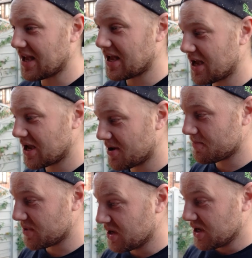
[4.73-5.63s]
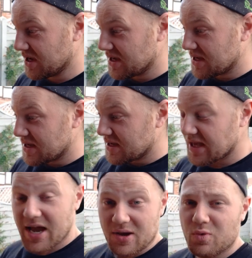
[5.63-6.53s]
Yeah,